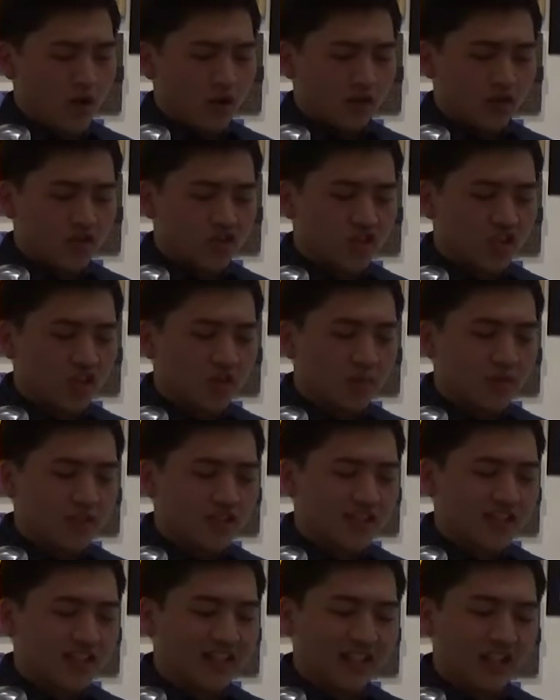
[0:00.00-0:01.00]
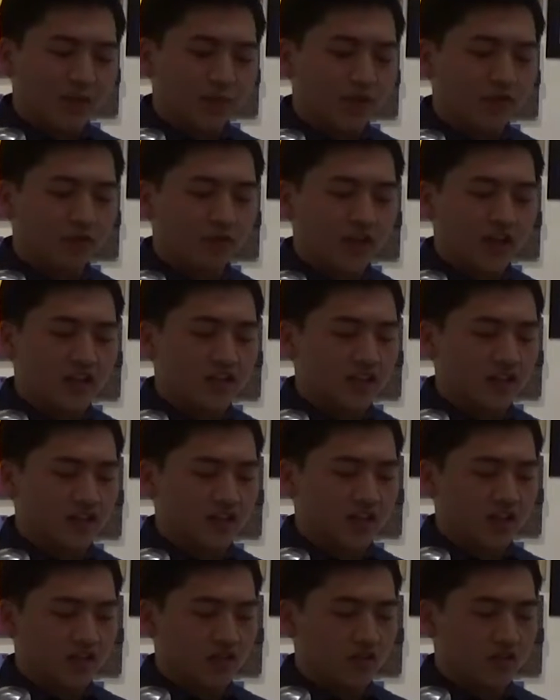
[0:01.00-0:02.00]
the chairman's gleaming face
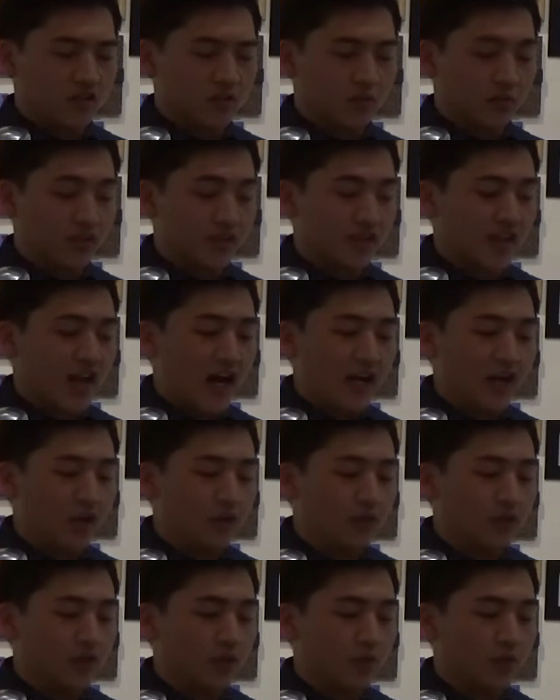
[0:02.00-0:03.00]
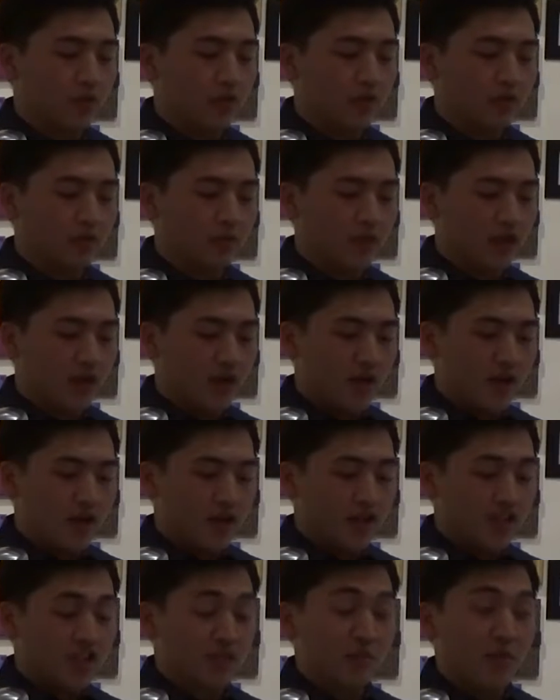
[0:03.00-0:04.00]
continued to preside over the room,
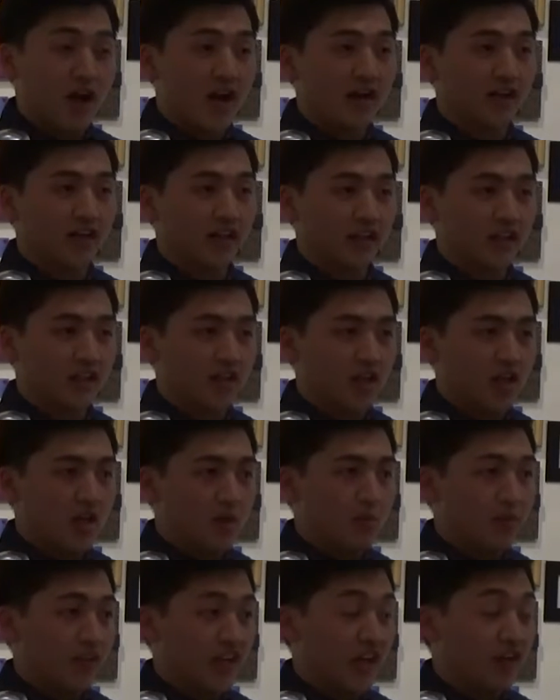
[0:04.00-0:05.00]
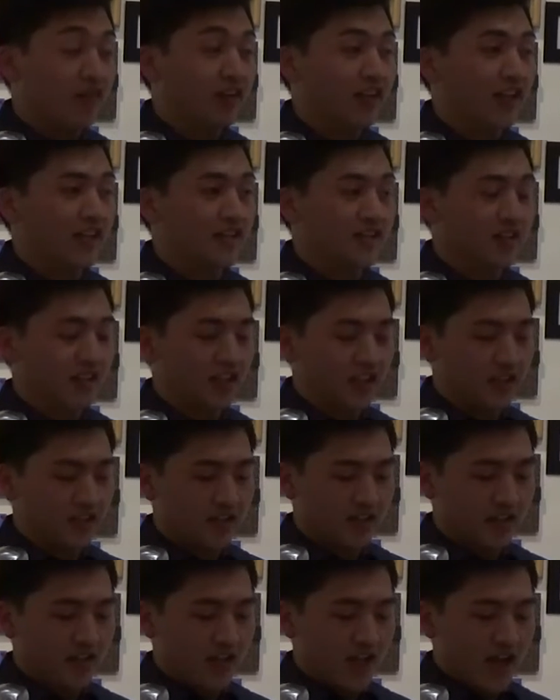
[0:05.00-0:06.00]
smiling benevolently
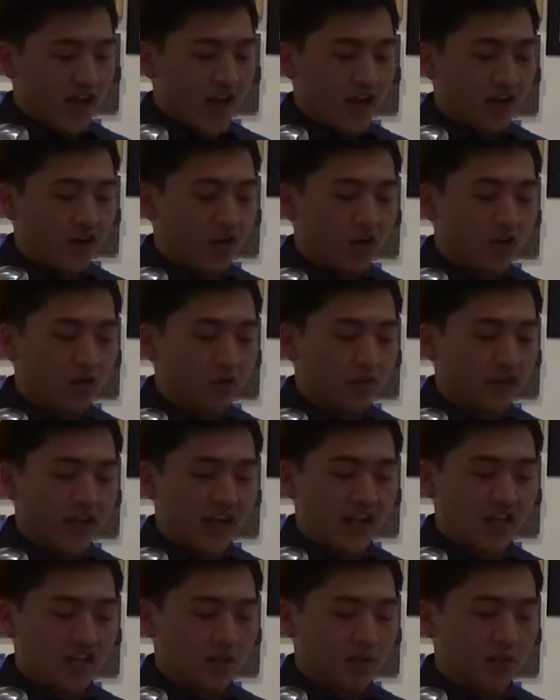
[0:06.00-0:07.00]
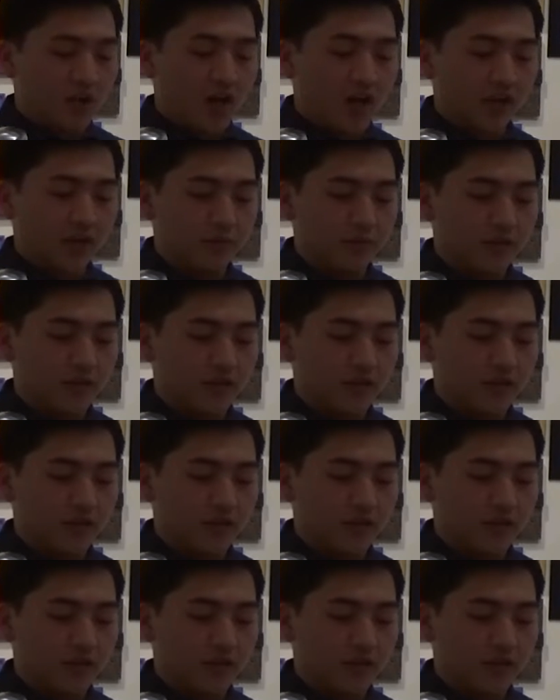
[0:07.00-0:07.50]
at all who gazed upon him,